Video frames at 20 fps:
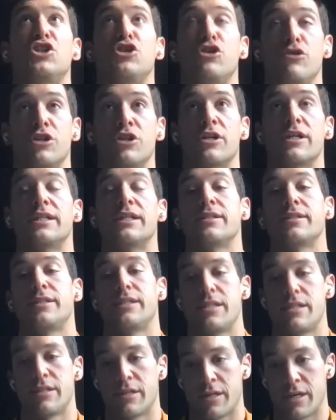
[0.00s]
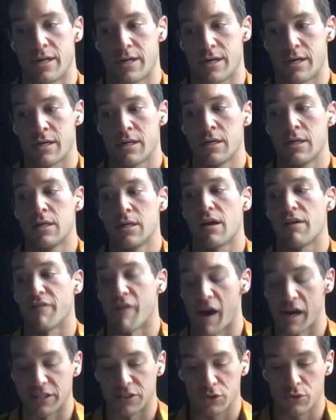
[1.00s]
junior into senior year of
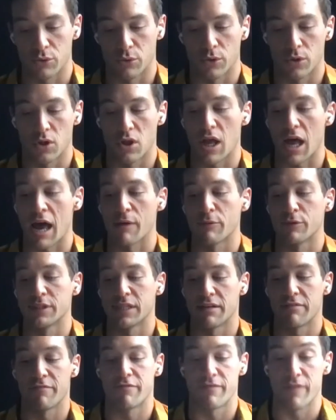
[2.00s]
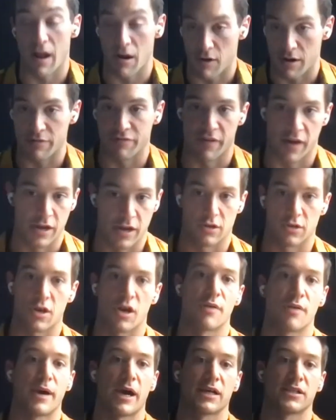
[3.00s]
high school, I was in very final
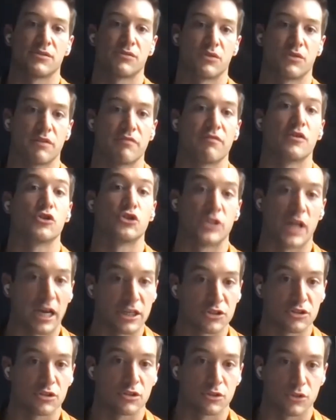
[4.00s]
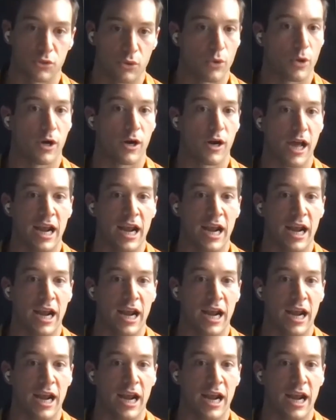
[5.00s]
callbacks for the first national tour.